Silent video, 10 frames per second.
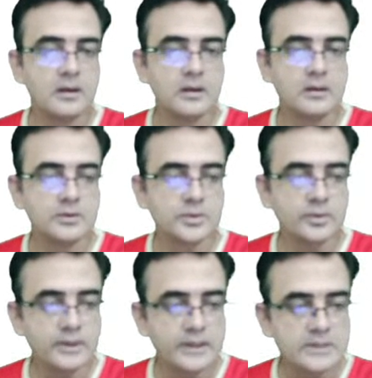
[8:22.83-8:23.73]

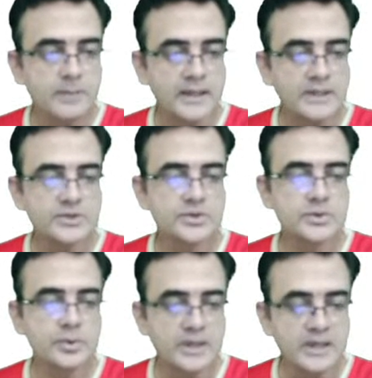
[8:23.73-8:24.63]
So it binds
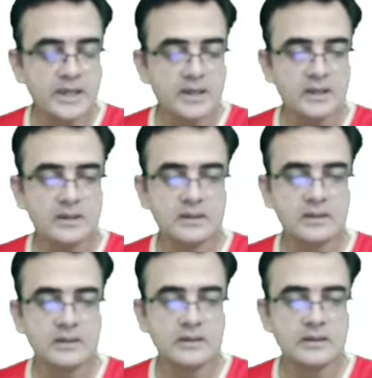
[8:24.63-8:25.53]
to DNA
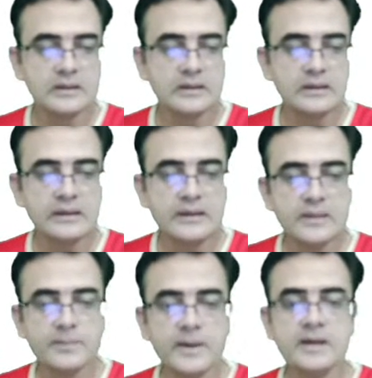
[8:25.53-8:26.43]

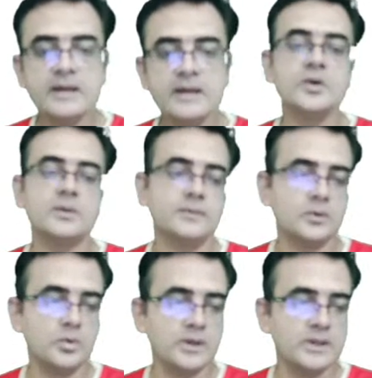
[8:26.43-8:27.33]
independent of the
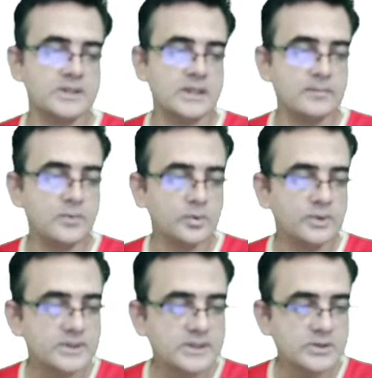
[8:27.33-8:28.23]
core enzyme. No,
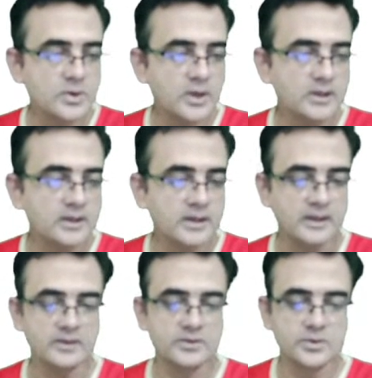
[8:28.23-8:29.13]
this is not
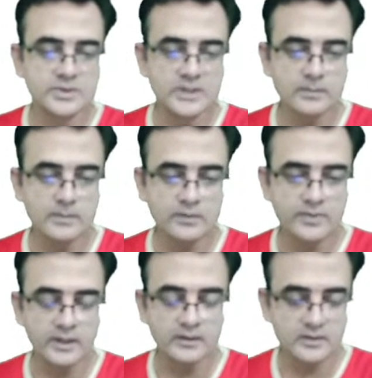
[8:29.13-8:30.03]
correct. So sigma
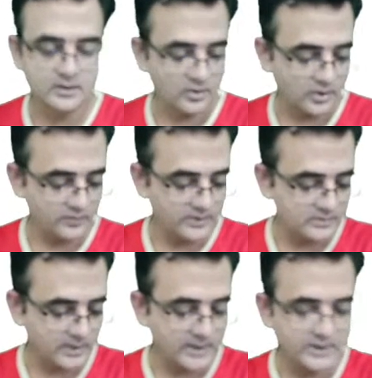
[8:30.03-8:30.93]
factor always
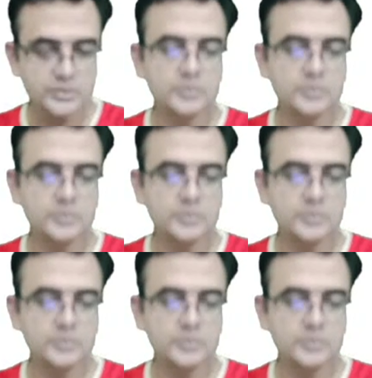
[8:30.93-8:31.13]
binds to the